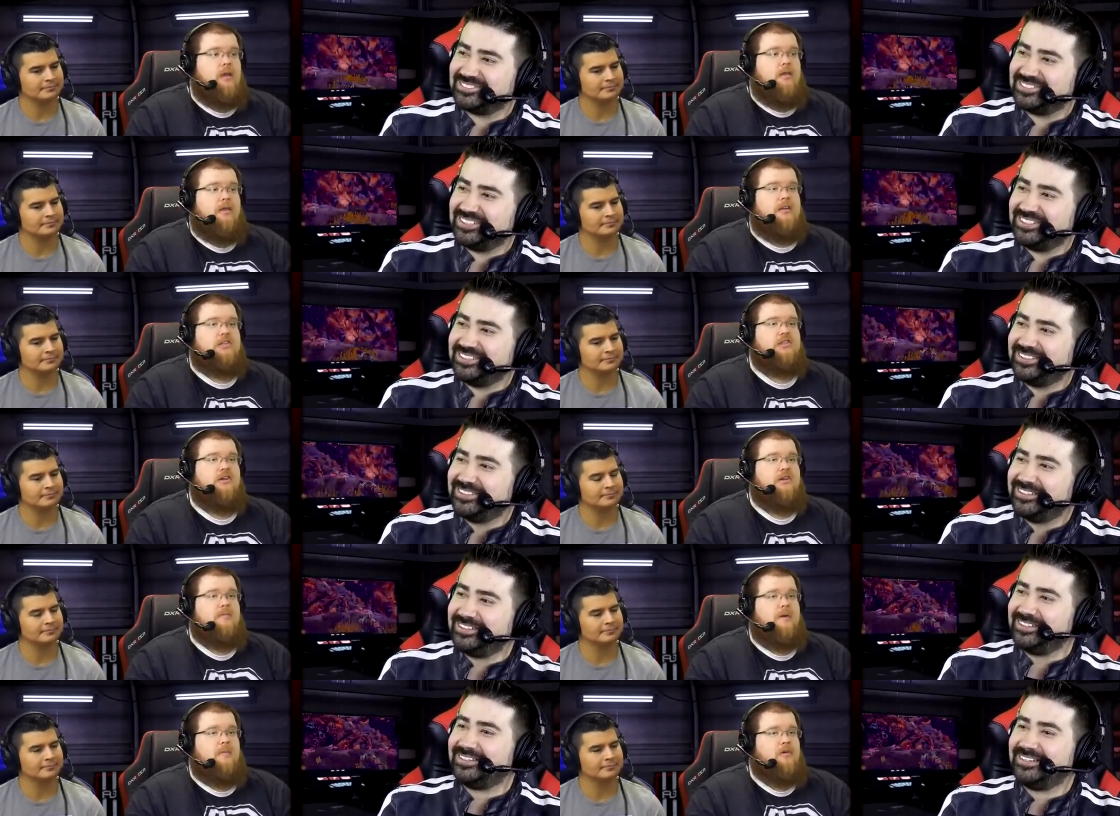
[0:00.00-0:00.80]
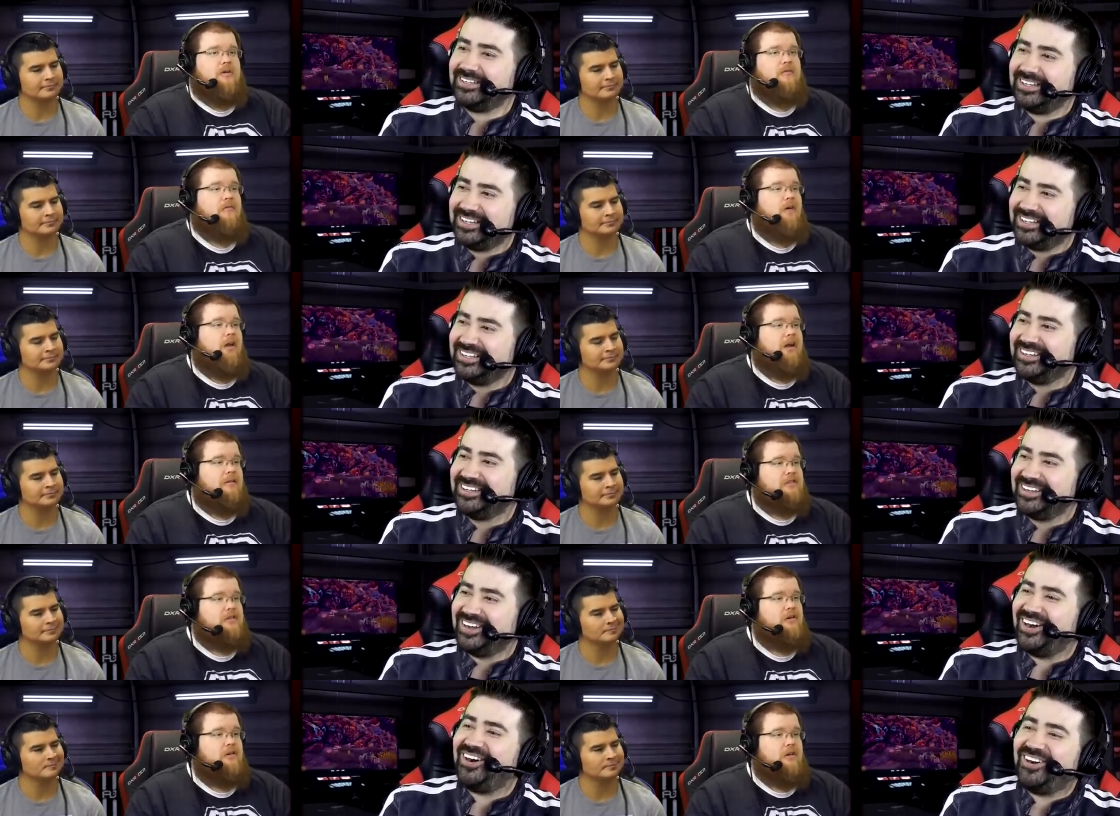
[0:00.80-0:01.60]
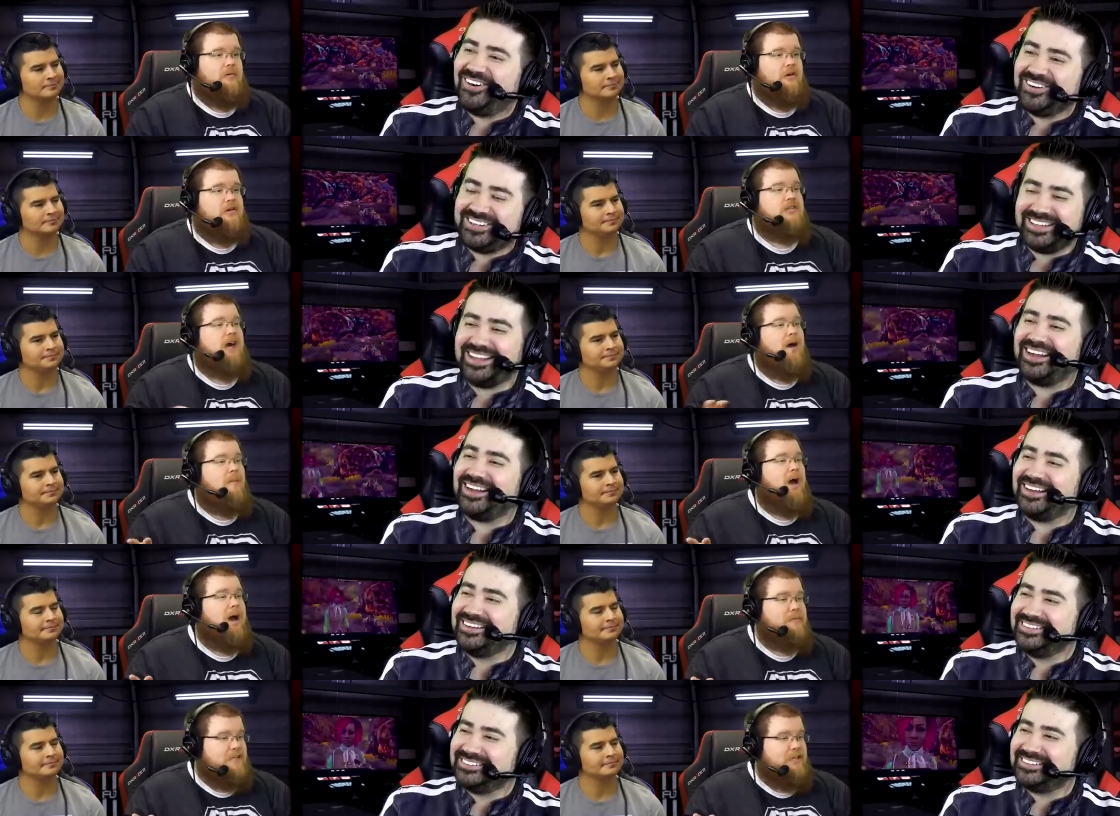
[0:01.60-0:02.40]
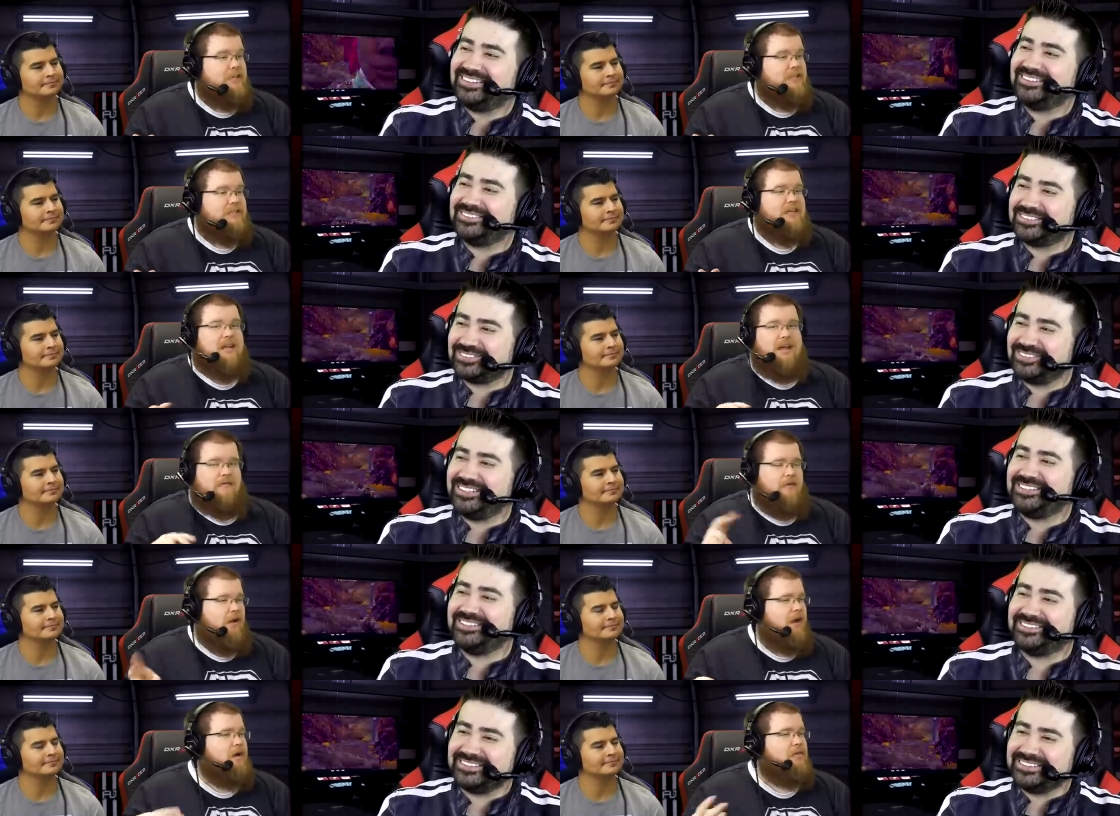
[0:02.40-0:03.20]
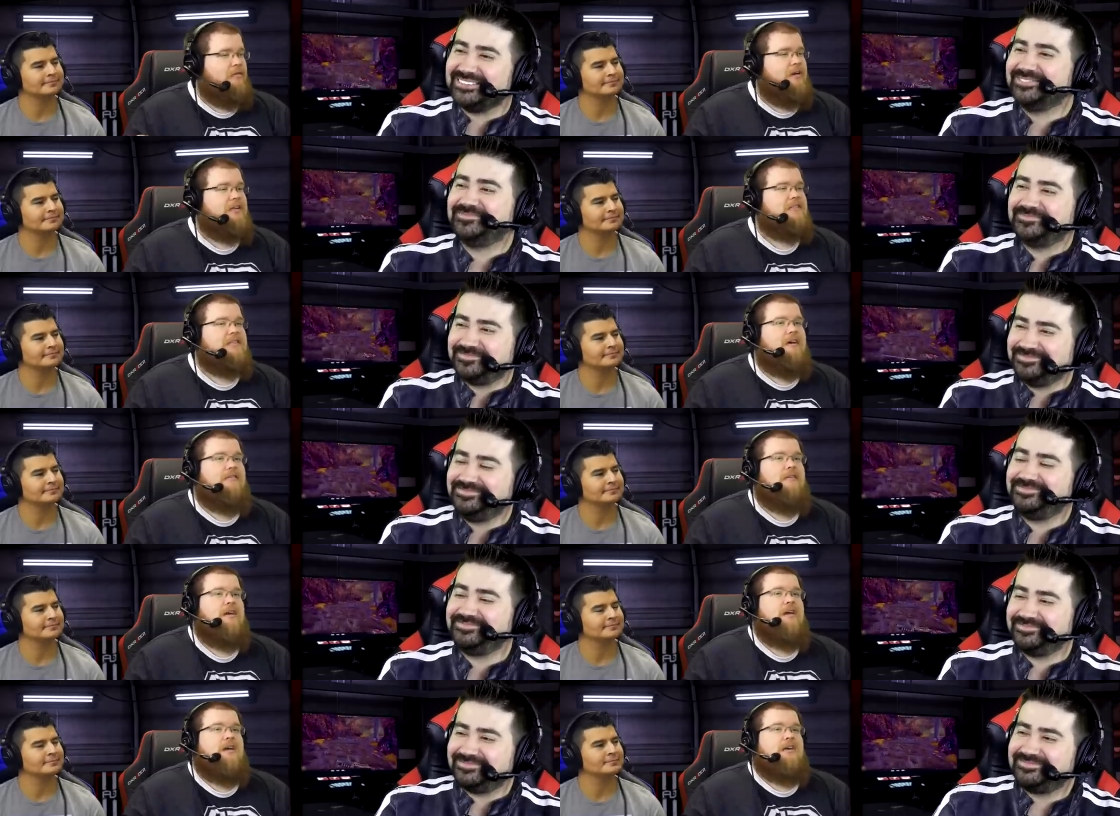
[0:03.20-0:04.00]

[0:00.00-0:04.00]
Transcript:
Speaker 1: Yeah. So you remember in Fallout 2 there oh, were yeah. dumb options and like wondering. Fallout 3 and stuff. Mm-hmm.